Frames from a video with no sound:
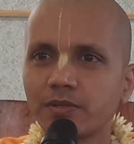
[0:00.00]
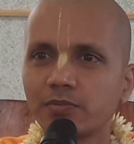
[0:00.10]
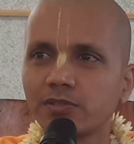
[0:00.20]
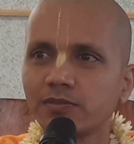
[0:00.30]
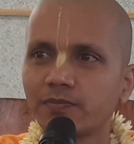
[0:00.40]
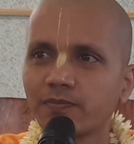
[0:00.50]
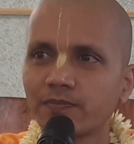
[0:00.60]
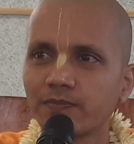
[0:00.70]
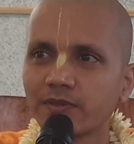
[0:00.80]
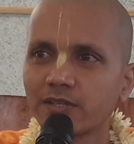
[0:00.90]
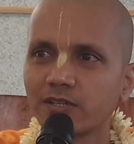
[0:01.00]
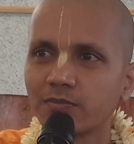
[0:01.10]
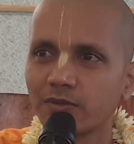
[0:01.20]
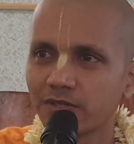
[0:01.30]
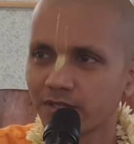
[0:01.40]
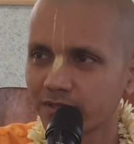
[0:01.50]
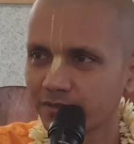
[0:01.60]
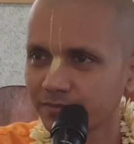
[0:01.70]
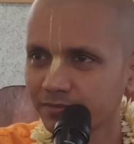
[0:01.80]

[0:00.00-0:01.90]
people appreciate.